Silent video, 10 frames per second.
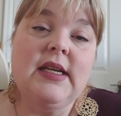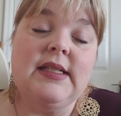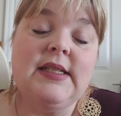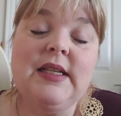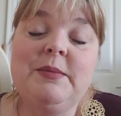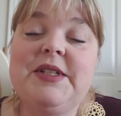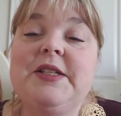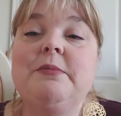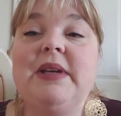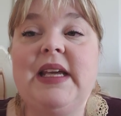It seems
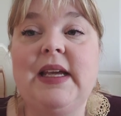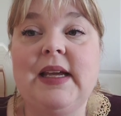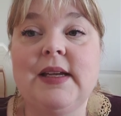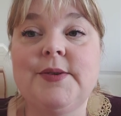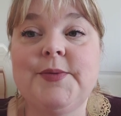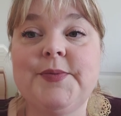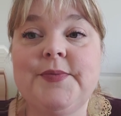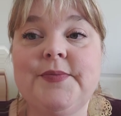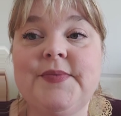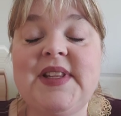to me
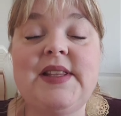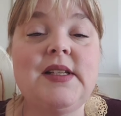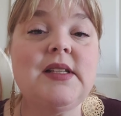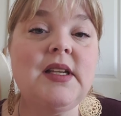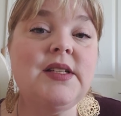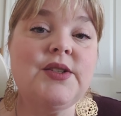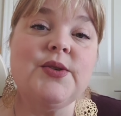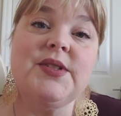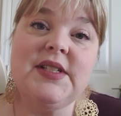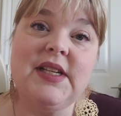that this Easter
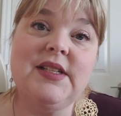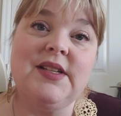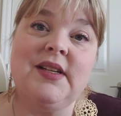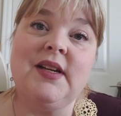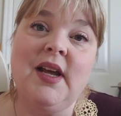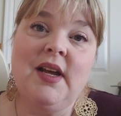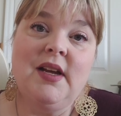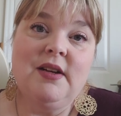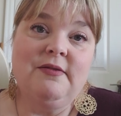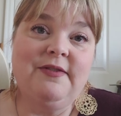season
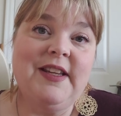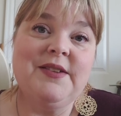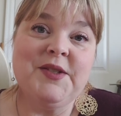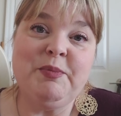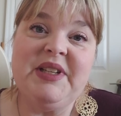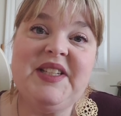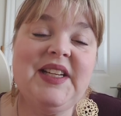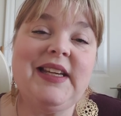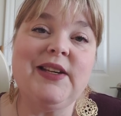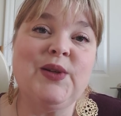feels
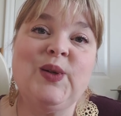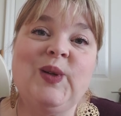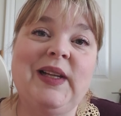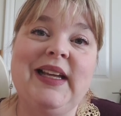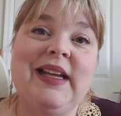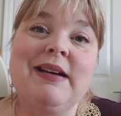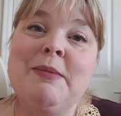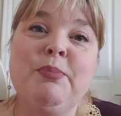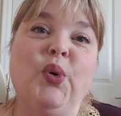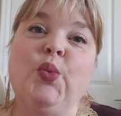particularly
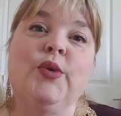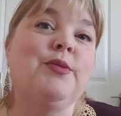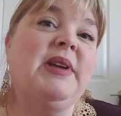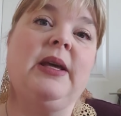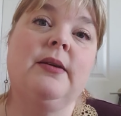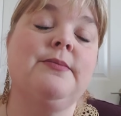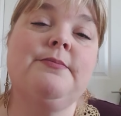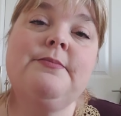upper roomy.